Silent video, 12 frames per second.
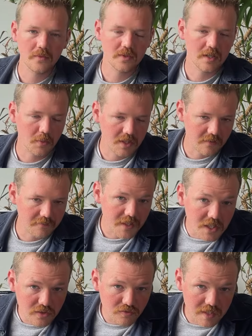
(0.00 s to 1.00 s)
Now, one of the
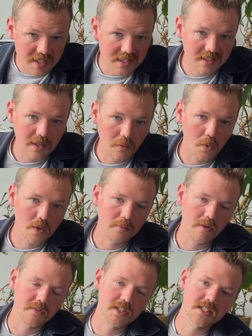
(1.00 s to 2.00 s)
first reasons that Warner
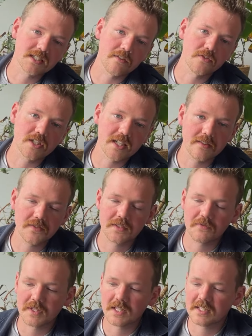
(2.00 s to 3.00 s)
Brothers Discovery gives
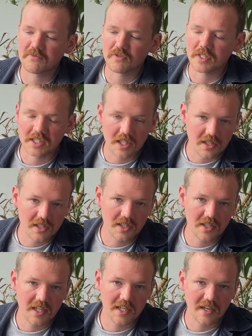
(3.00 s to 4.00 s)
for this
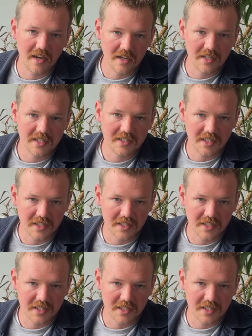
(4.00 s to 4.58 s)
reduction in earnings in